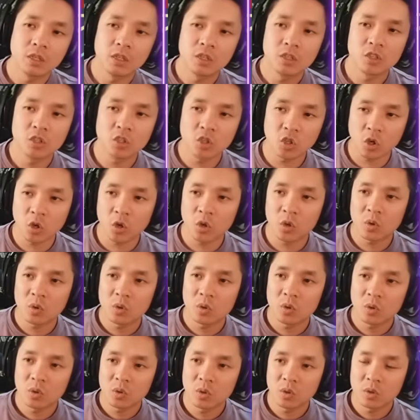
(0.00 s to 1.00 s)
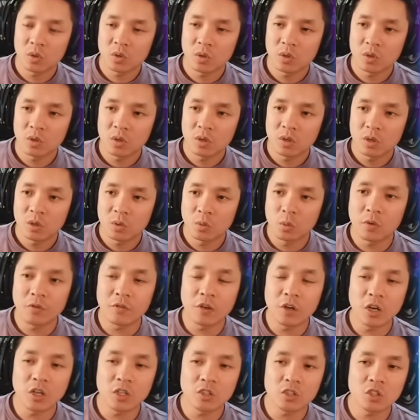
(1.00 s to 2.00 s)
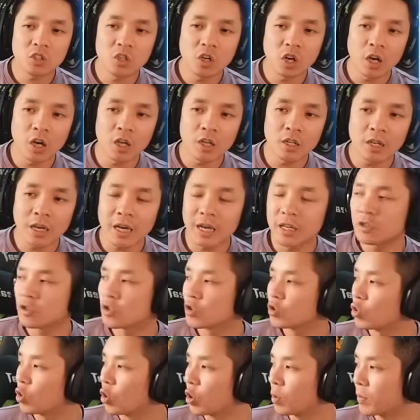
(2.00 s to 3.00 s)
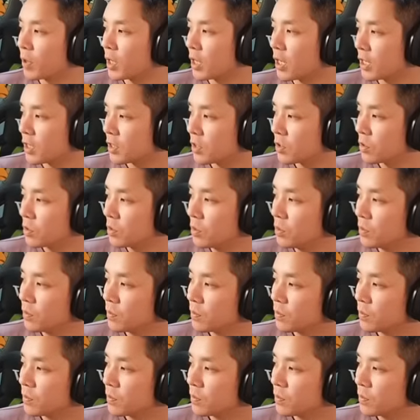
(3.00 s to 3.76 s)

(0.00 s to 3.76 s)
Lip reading: So we've got Don and Stormcastle